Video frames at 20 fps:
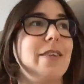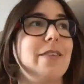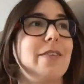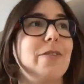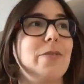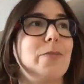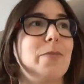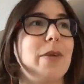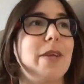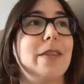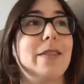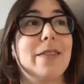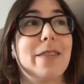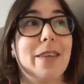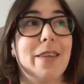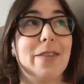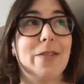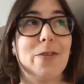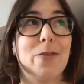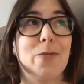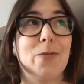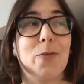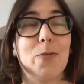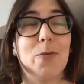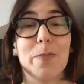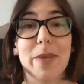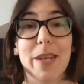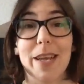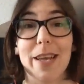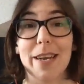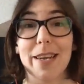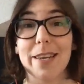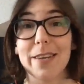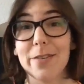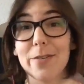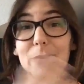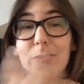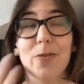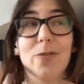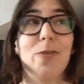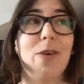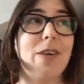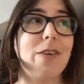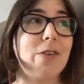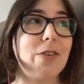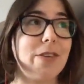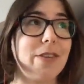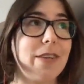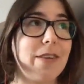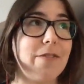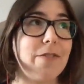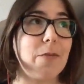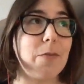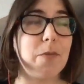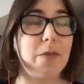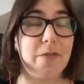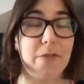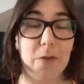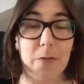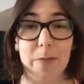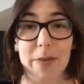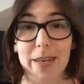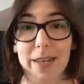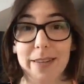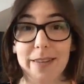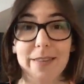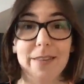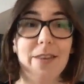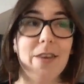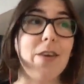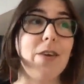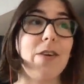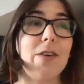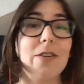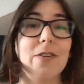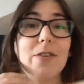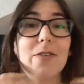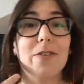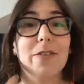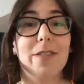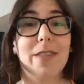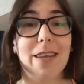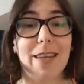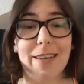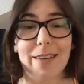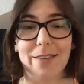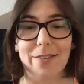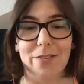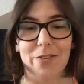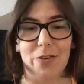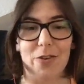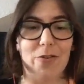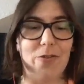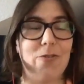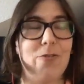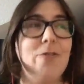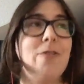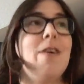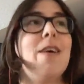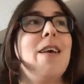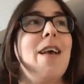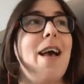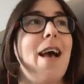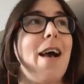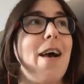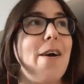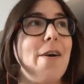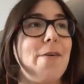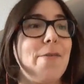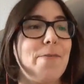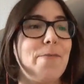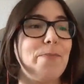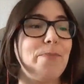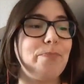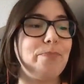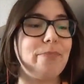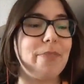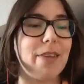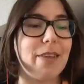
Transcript: doesn't mean that there won't be any. So I'll just give them a few minutes. So thanks, Joe. Um,